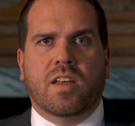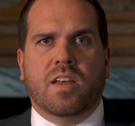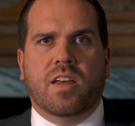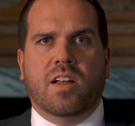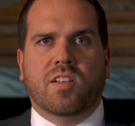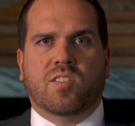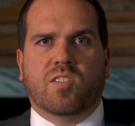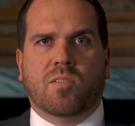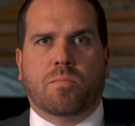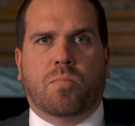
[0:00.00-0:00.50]

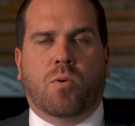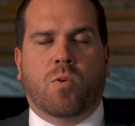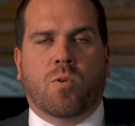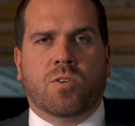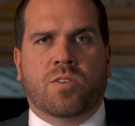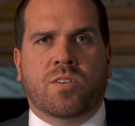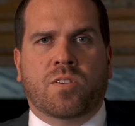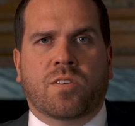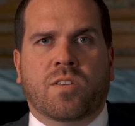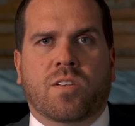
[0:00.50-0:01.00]
It's
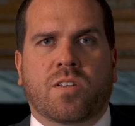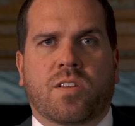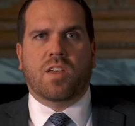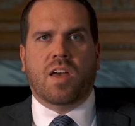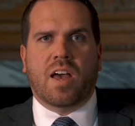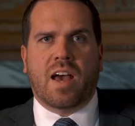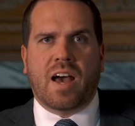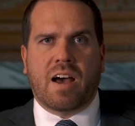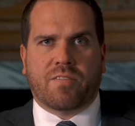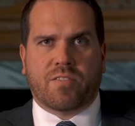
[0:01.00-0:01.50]
important
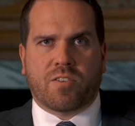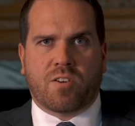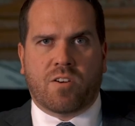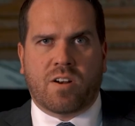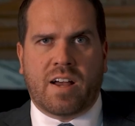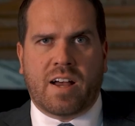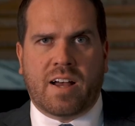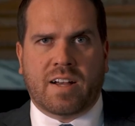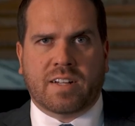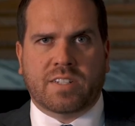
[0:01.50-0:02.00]
after an
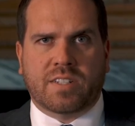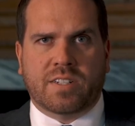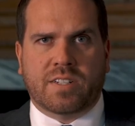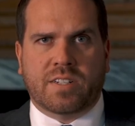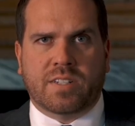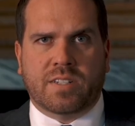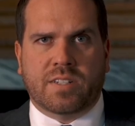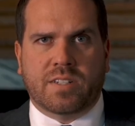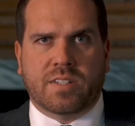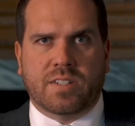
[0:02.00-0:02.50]

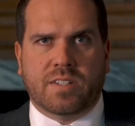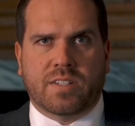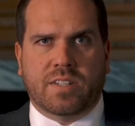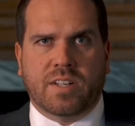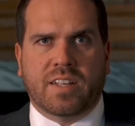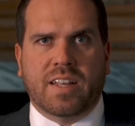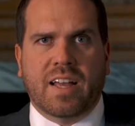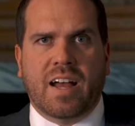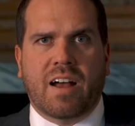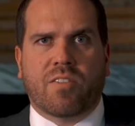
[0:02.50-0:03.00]
accident to
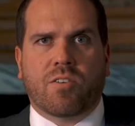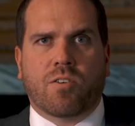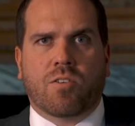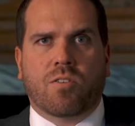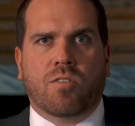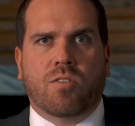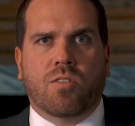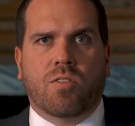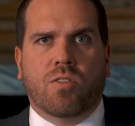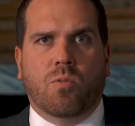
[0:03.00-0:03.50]
gather
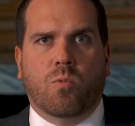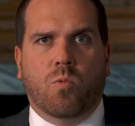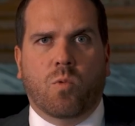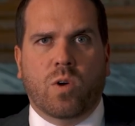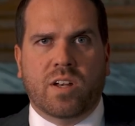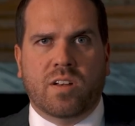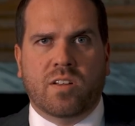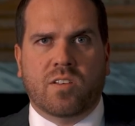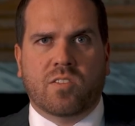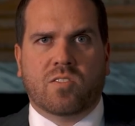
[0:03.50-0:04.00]
the
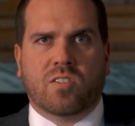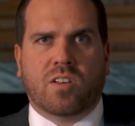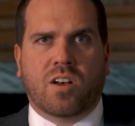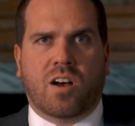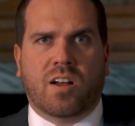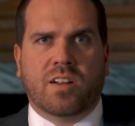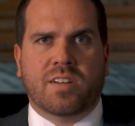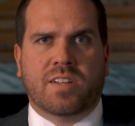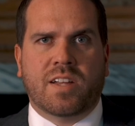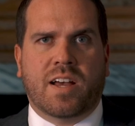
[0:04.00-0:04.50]
witness
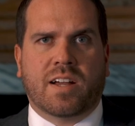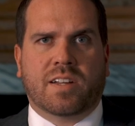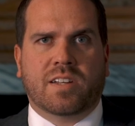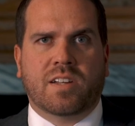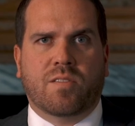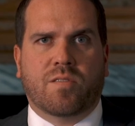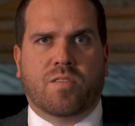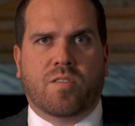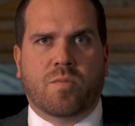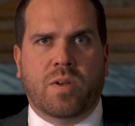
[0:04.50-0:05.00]
contact
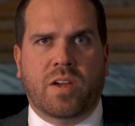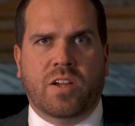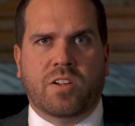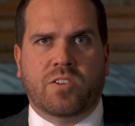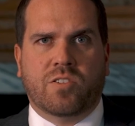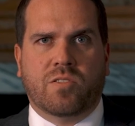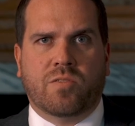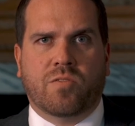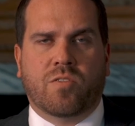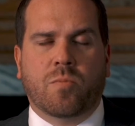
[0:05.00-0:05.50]

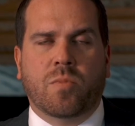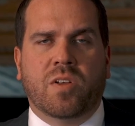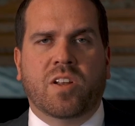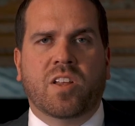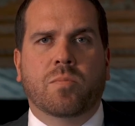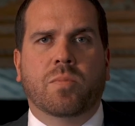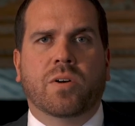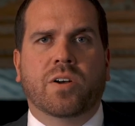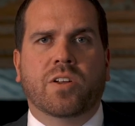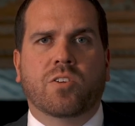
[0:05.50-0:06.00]
information from
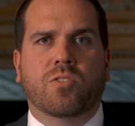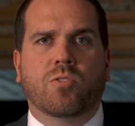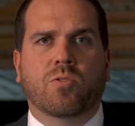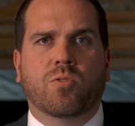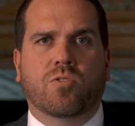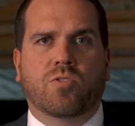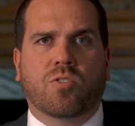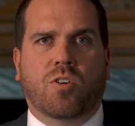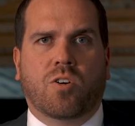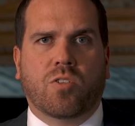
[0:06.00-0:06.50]
anybody who
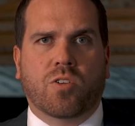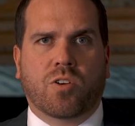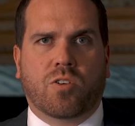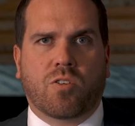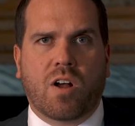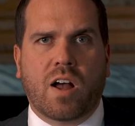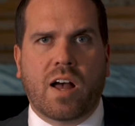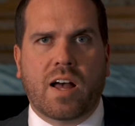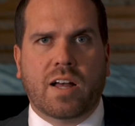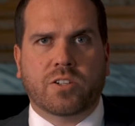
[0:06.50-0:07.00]
saw the
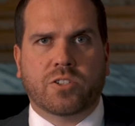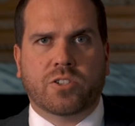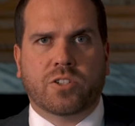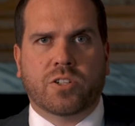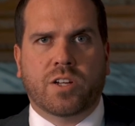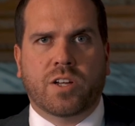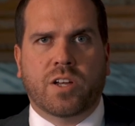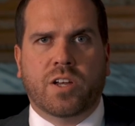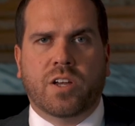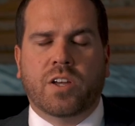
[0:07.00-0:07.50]
crash.
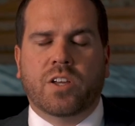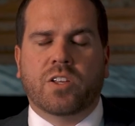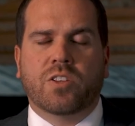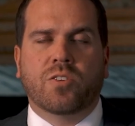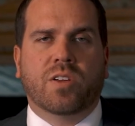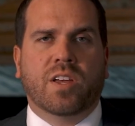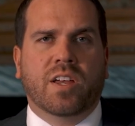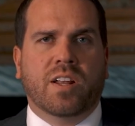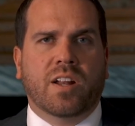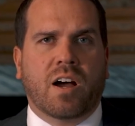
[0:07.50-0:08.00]
You
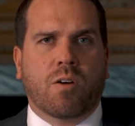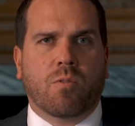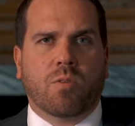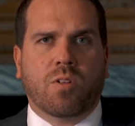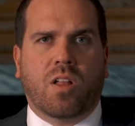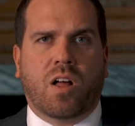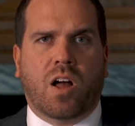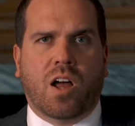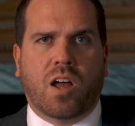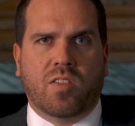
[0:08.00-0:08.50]
cannot
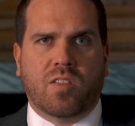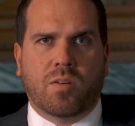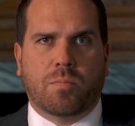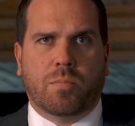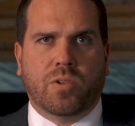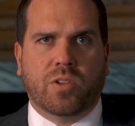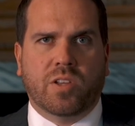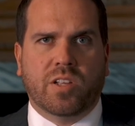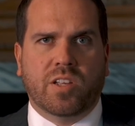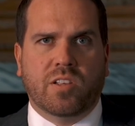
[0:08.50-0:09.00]
rely on the
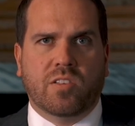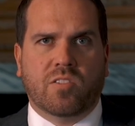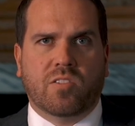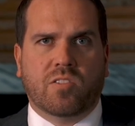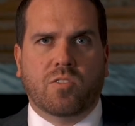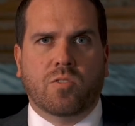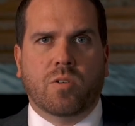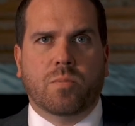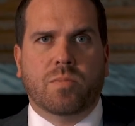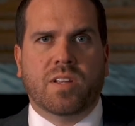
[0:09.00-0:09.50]
police
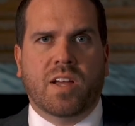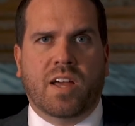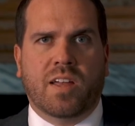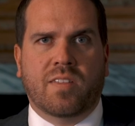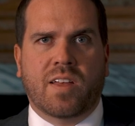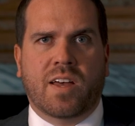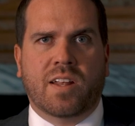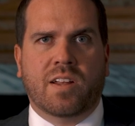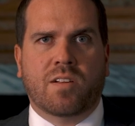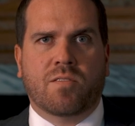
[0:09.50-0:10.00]
to obtain
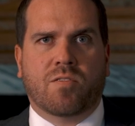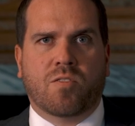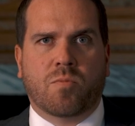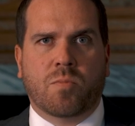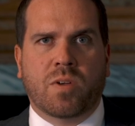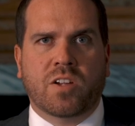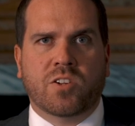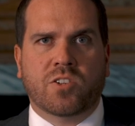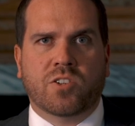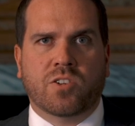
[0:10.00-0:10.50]
that
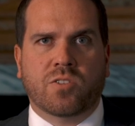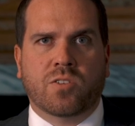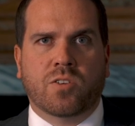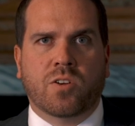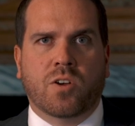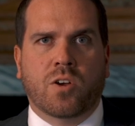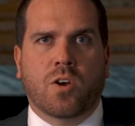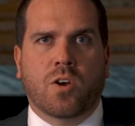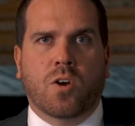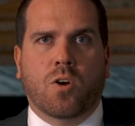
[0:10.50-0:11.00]
information.
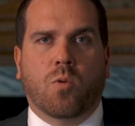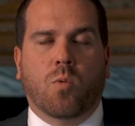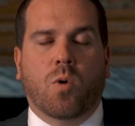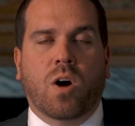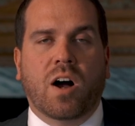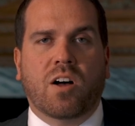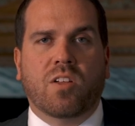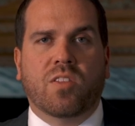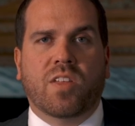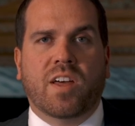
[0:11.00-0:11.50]

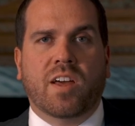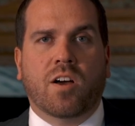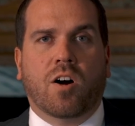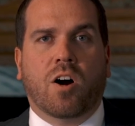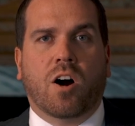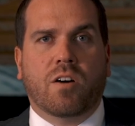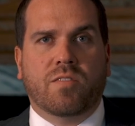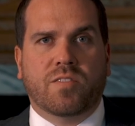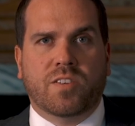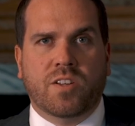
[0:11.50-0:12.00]
While they
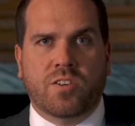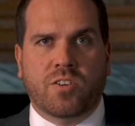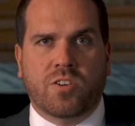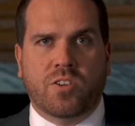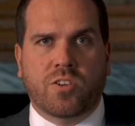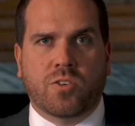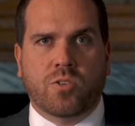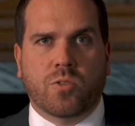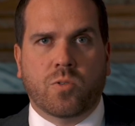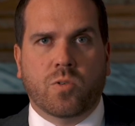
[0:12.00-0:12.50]
often
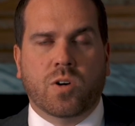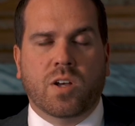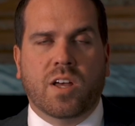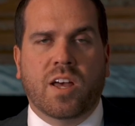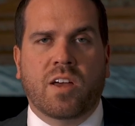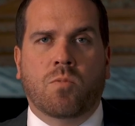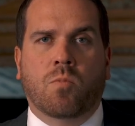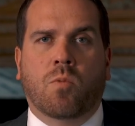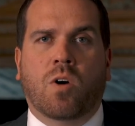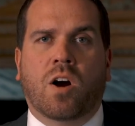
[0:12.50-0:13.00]
do,
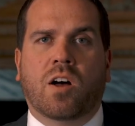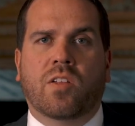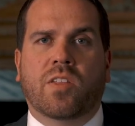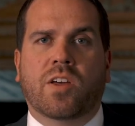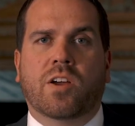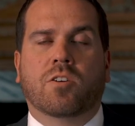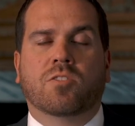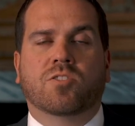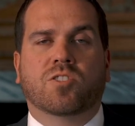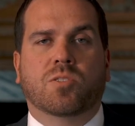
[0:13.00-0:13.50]
and while they
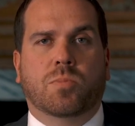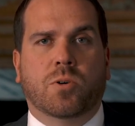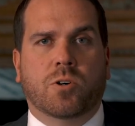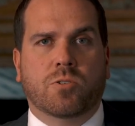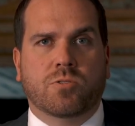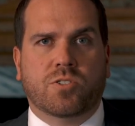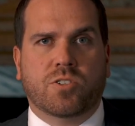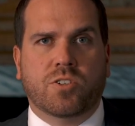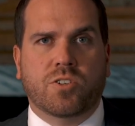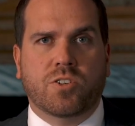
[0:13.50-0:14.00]
are
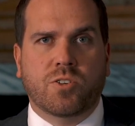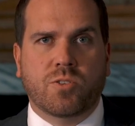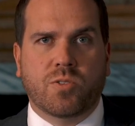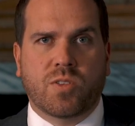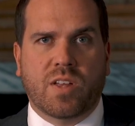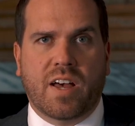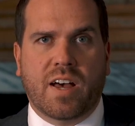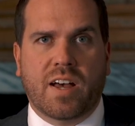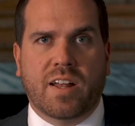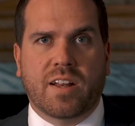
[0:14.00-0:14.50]
supposed to do
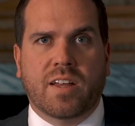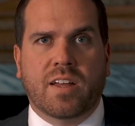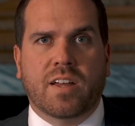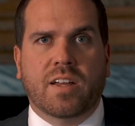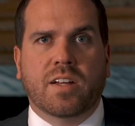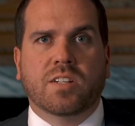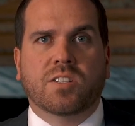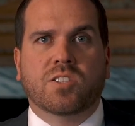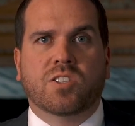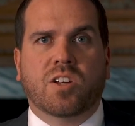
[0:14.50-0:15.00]
that,
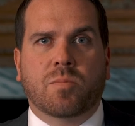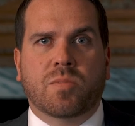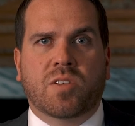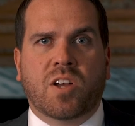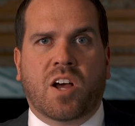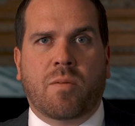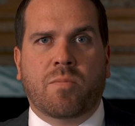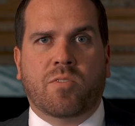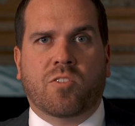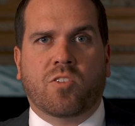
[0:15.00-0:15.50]

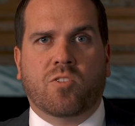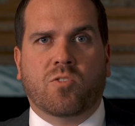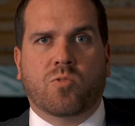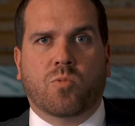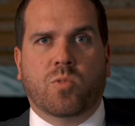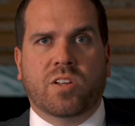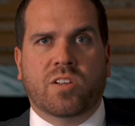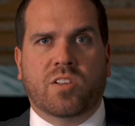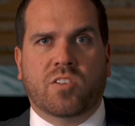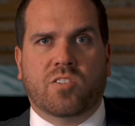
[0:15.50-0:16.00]
sometimes those
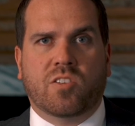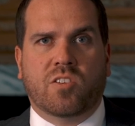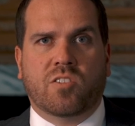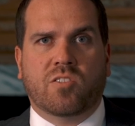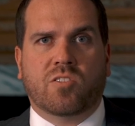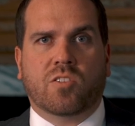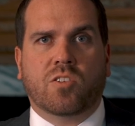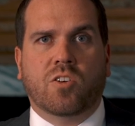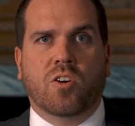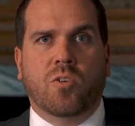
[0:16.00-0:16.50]
witnesses
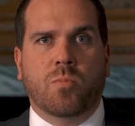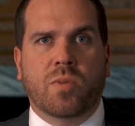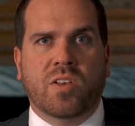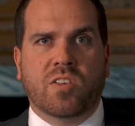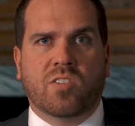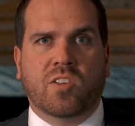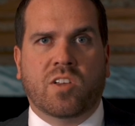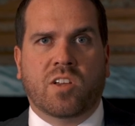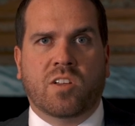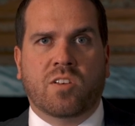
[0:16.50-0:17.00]
go
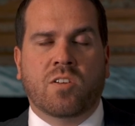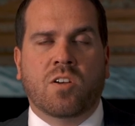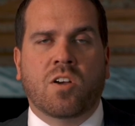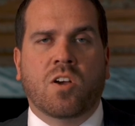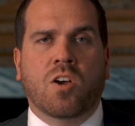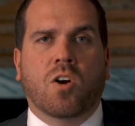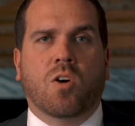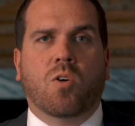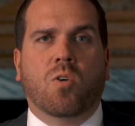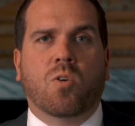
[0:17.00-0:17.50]
missing
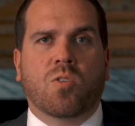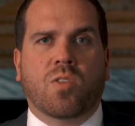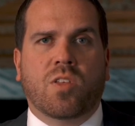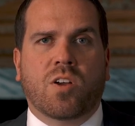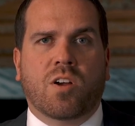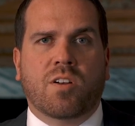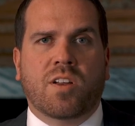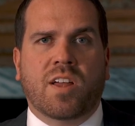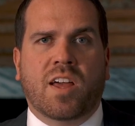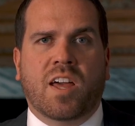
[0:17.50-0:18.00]
or
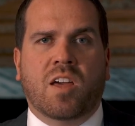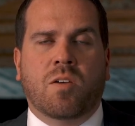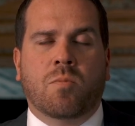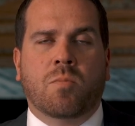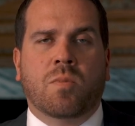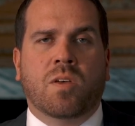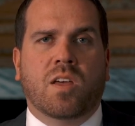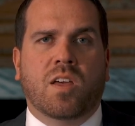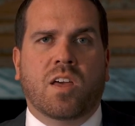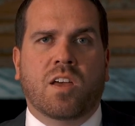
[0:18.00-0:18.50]
their
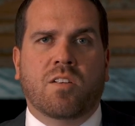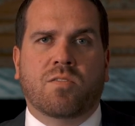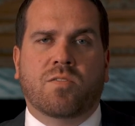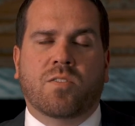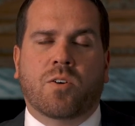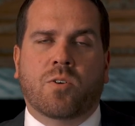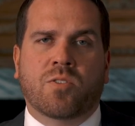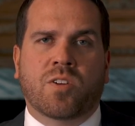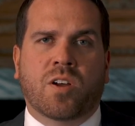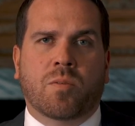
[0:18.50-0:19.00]
name and
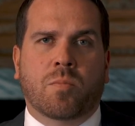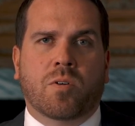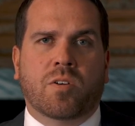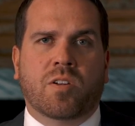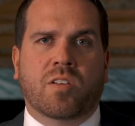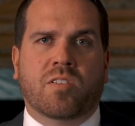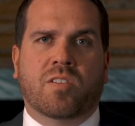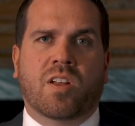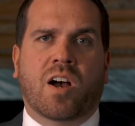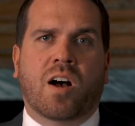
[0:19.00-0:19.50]
phone number
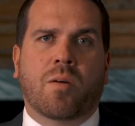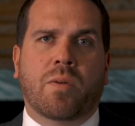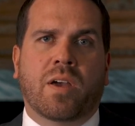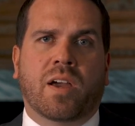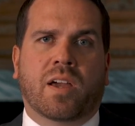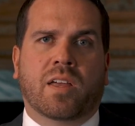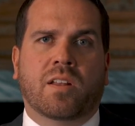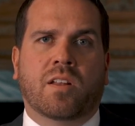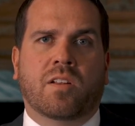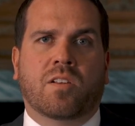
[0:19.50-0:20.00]
does not make
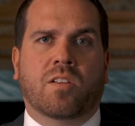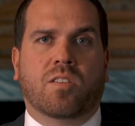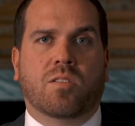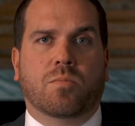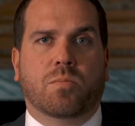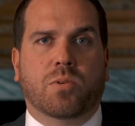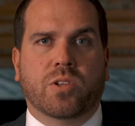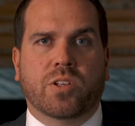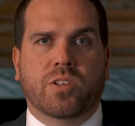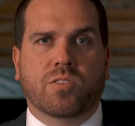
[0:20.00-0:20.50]
it into the
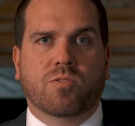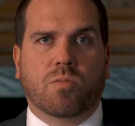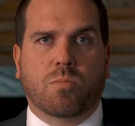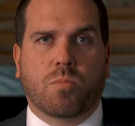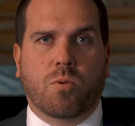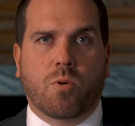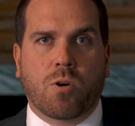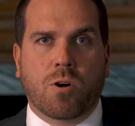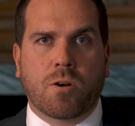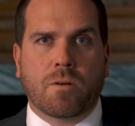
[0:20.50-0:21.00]
police
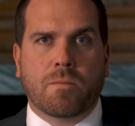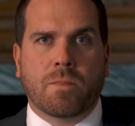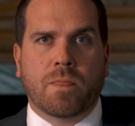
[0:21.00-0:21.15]
report.